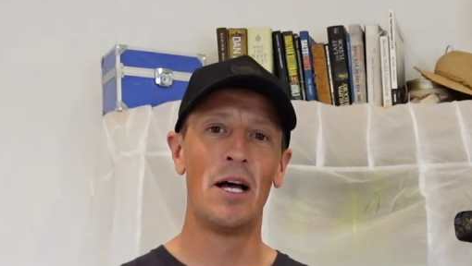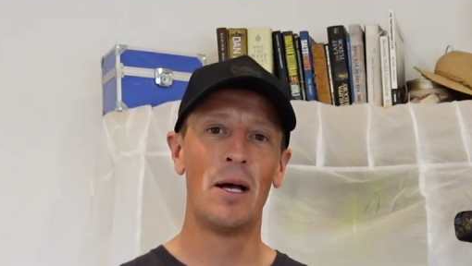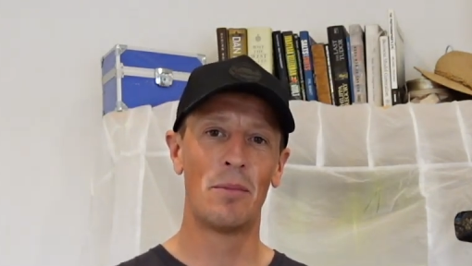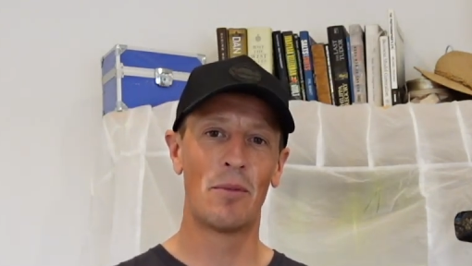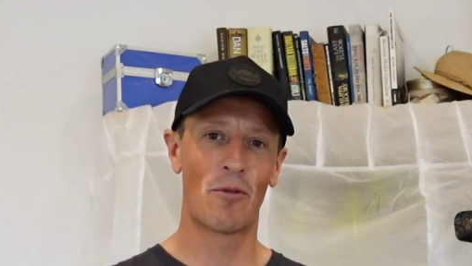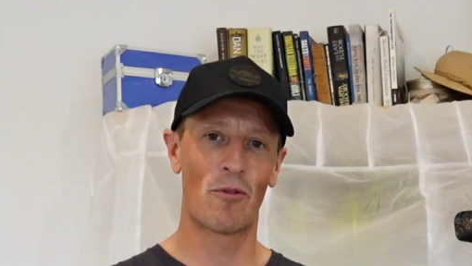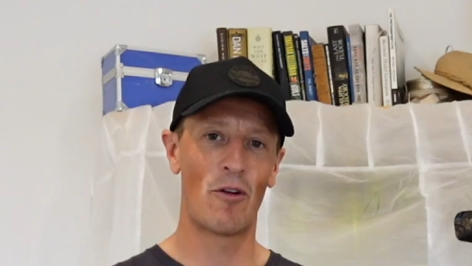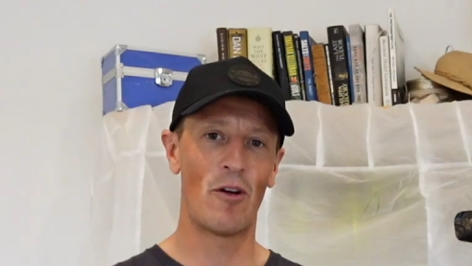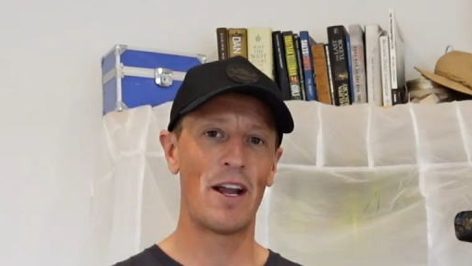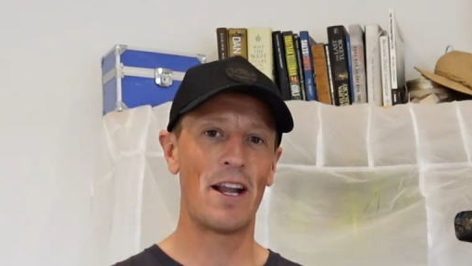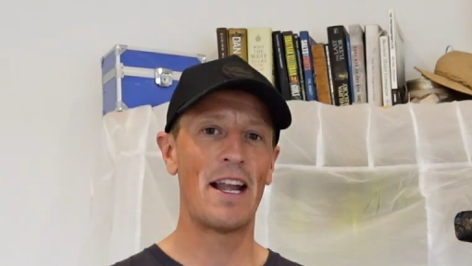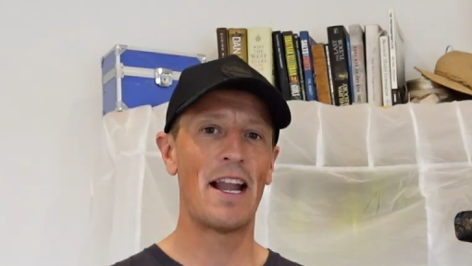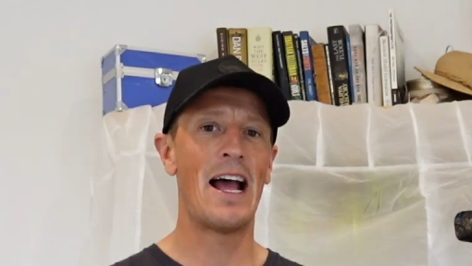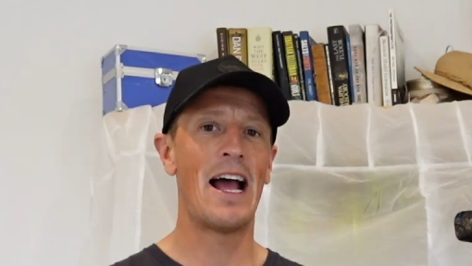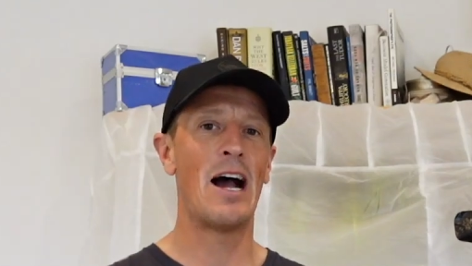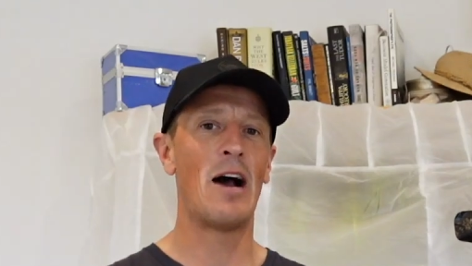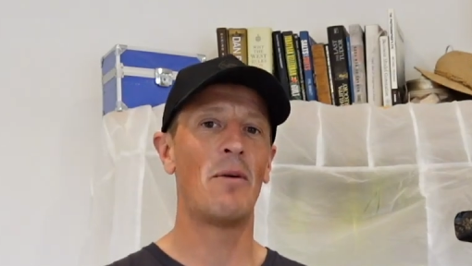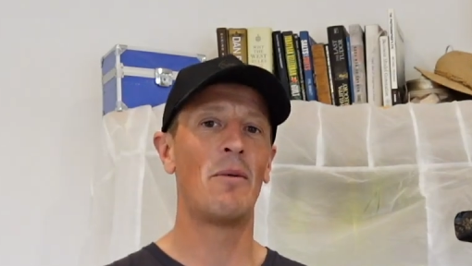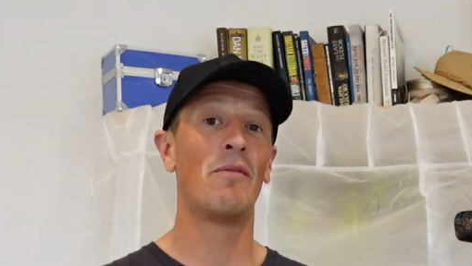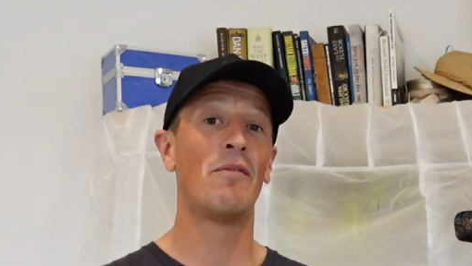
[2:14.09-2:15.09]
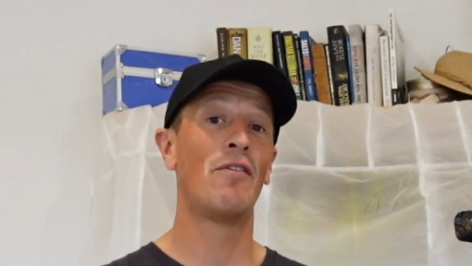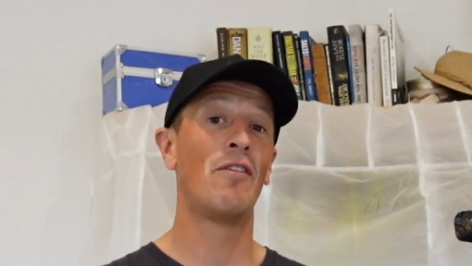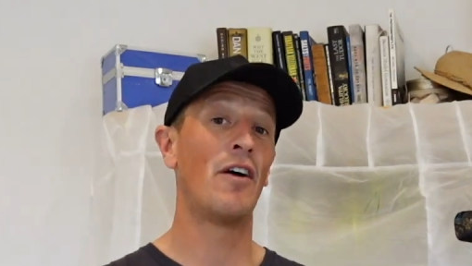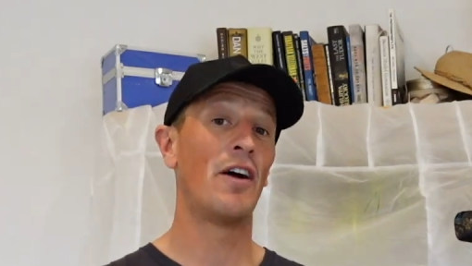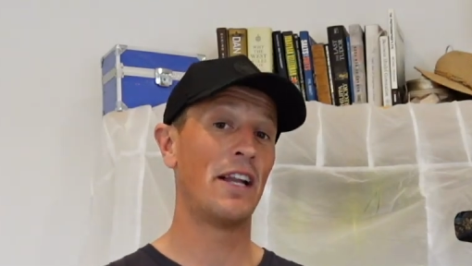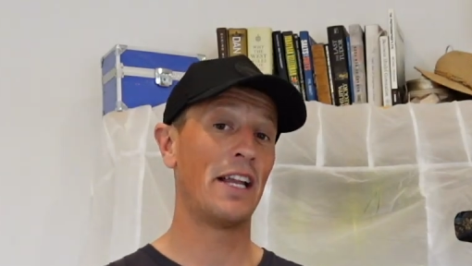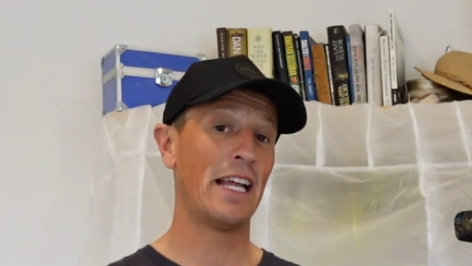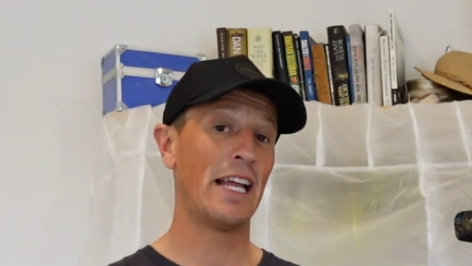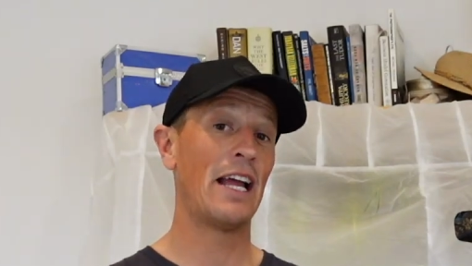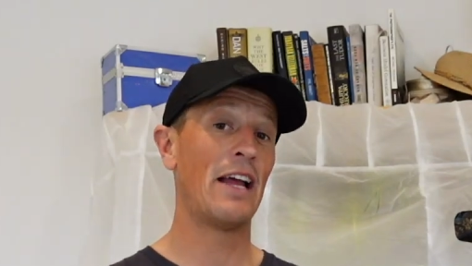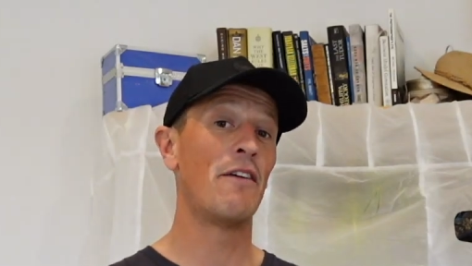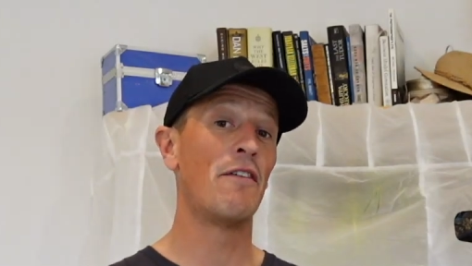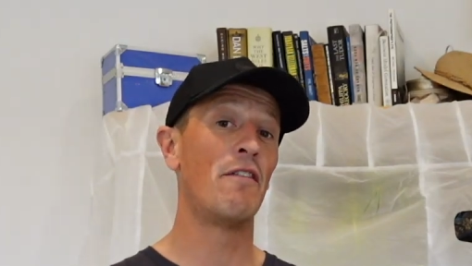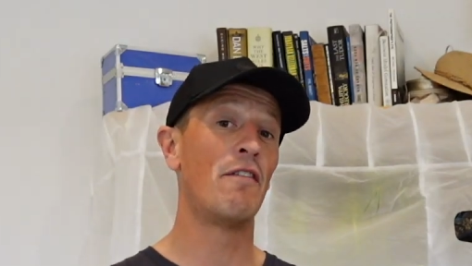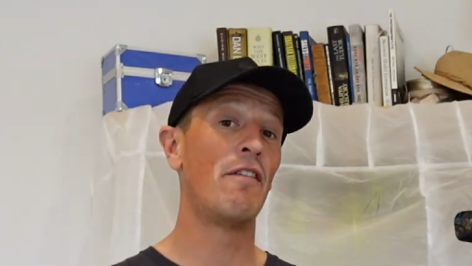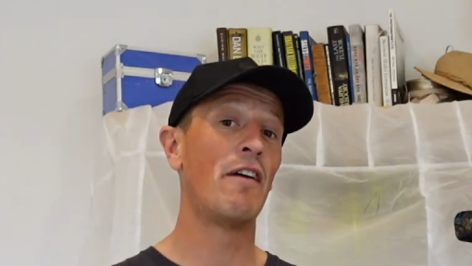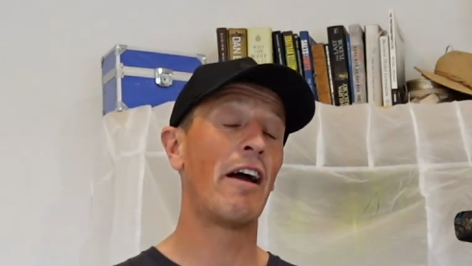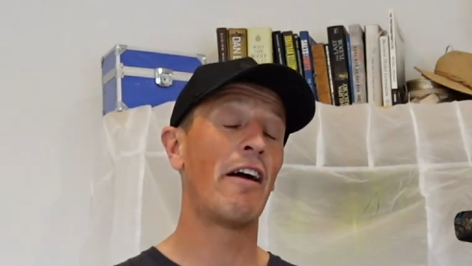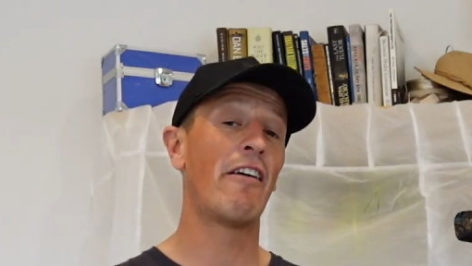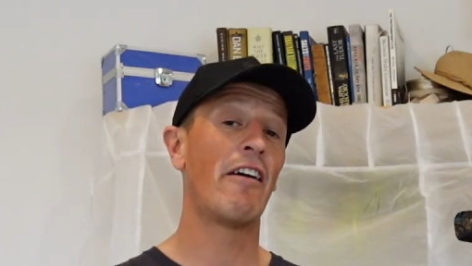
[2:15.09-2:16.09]
But right now, I'm finding it a
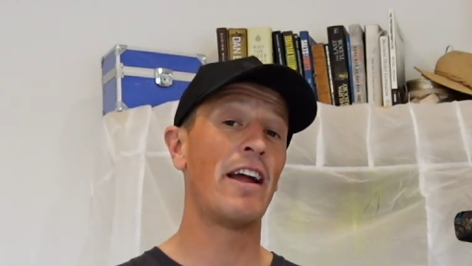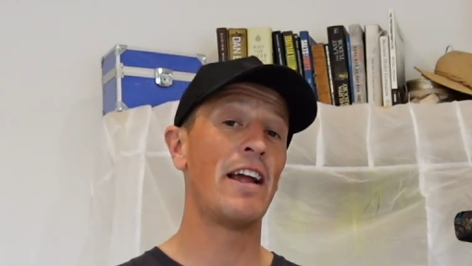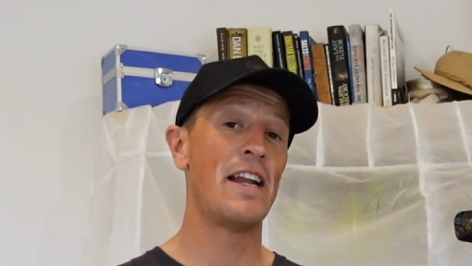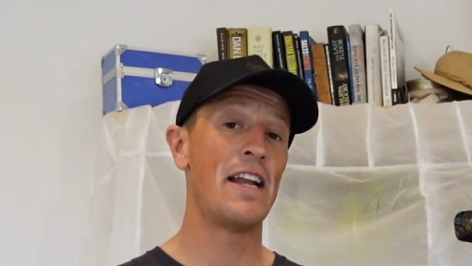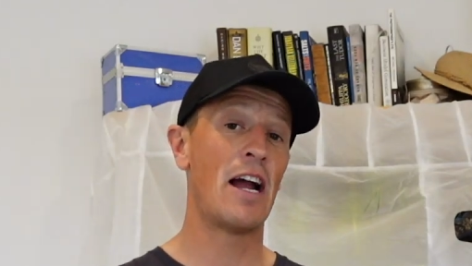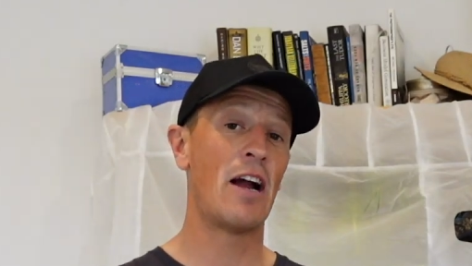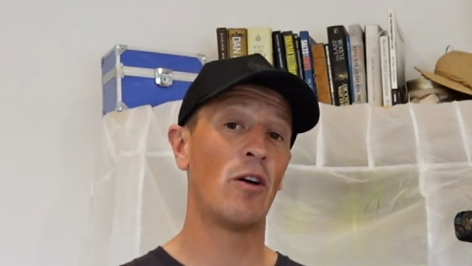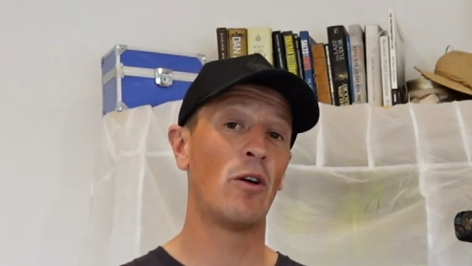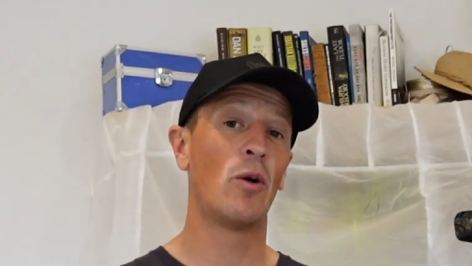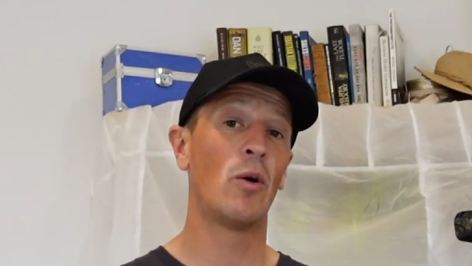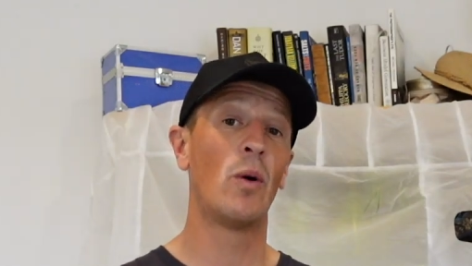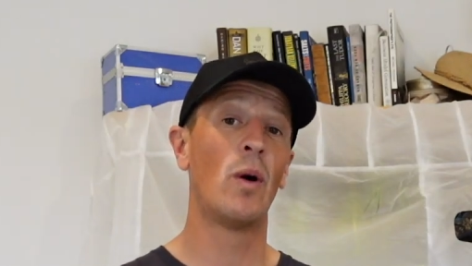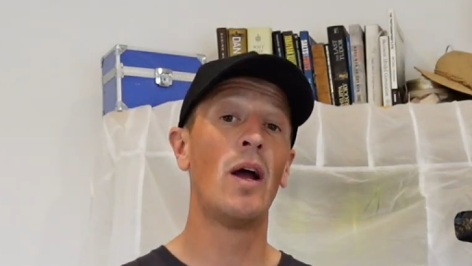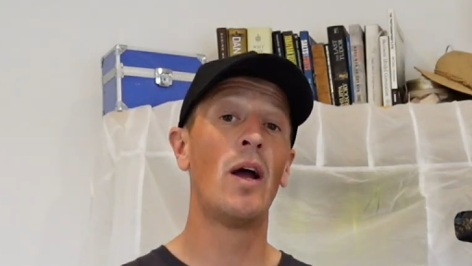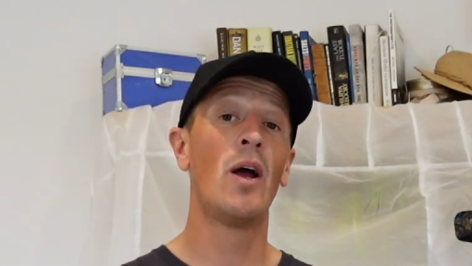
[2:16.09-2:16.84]
very narrow